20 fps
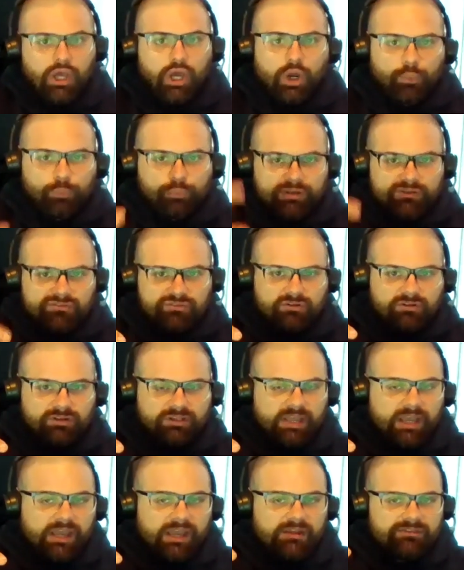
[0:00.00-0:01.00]

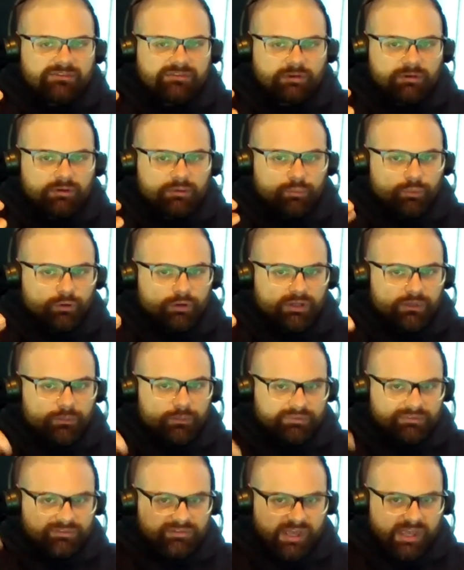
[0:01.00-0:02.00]
Originally, I had started working
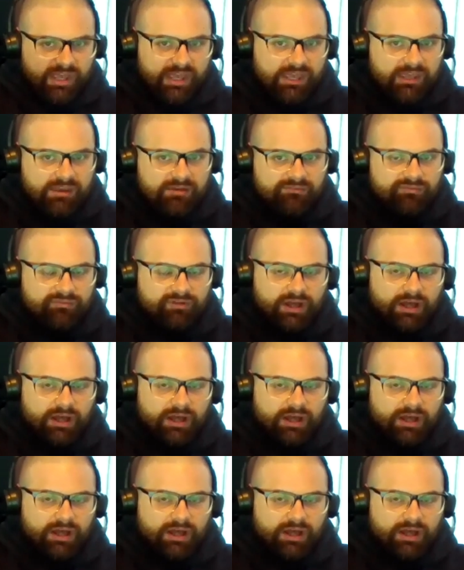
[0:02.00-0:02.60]
with Dave.